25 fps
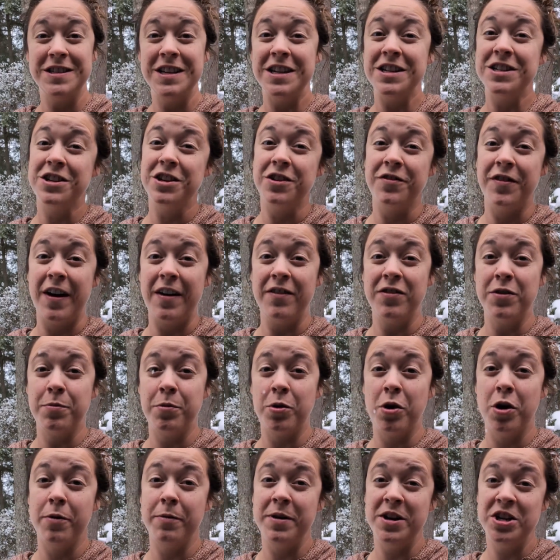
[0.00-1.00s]
that survived the
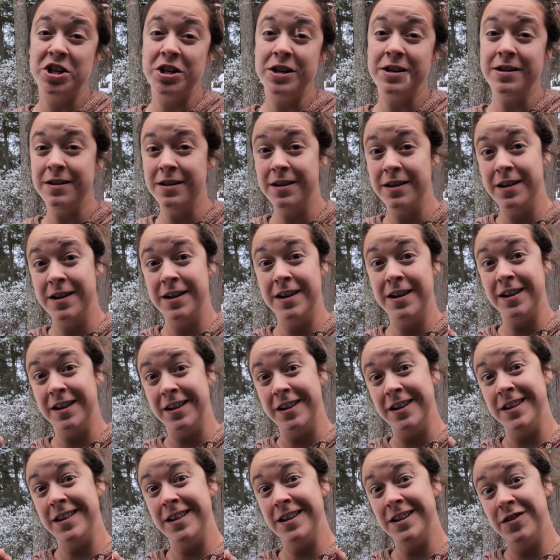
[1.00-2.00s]
Prohibition,
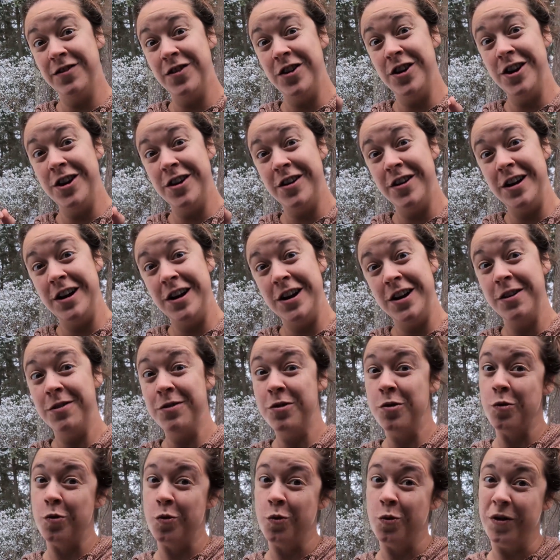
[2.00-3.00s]
click this video here.
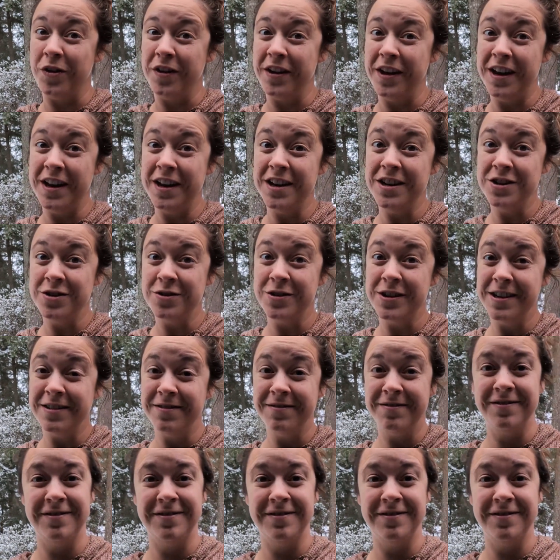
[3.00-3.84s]
We'll get into it.